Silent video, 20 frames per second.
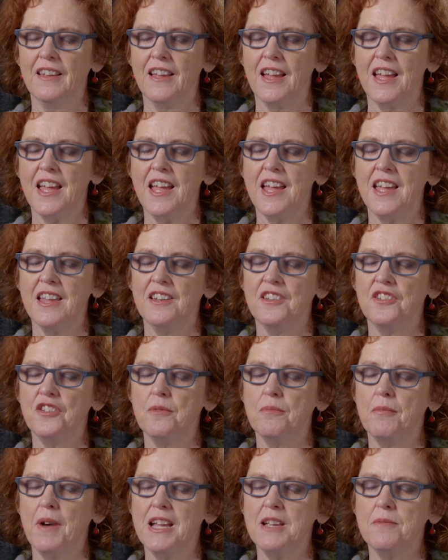And
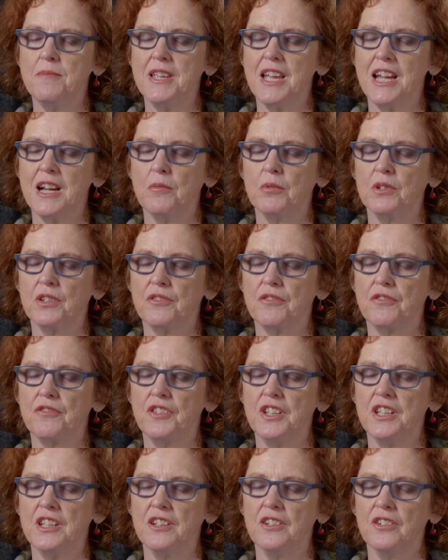you may be able to
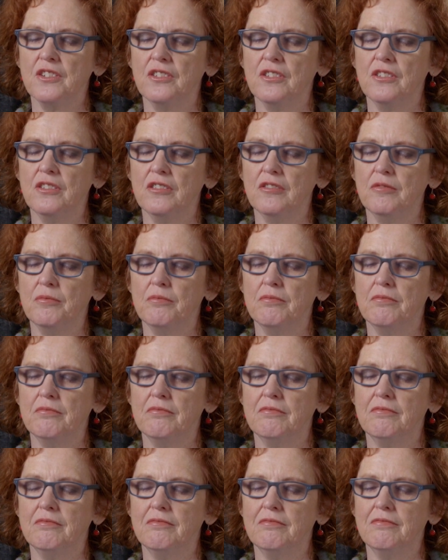feel
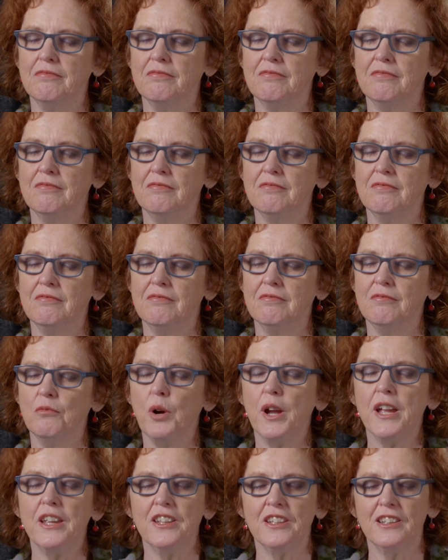
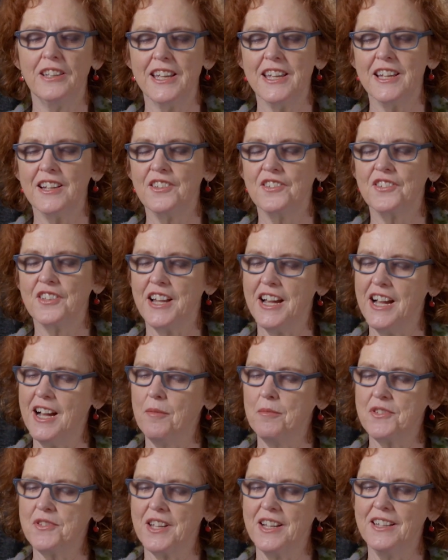where your legs and
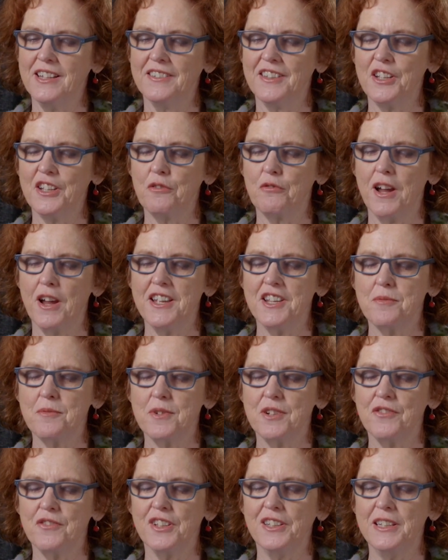arms are, the
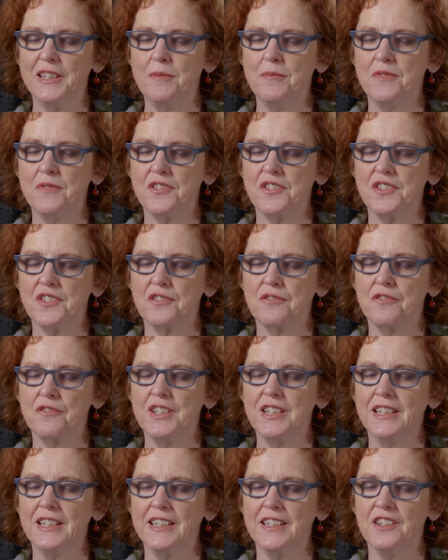arrangement of your limbs, just
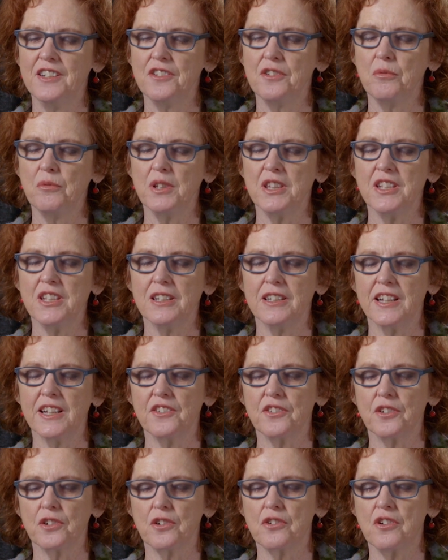feeling into whether your
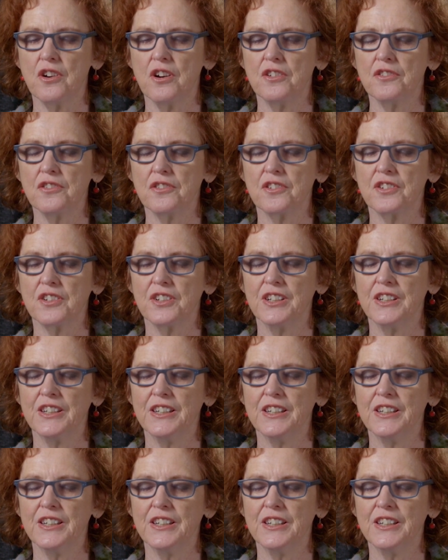legs are crossed,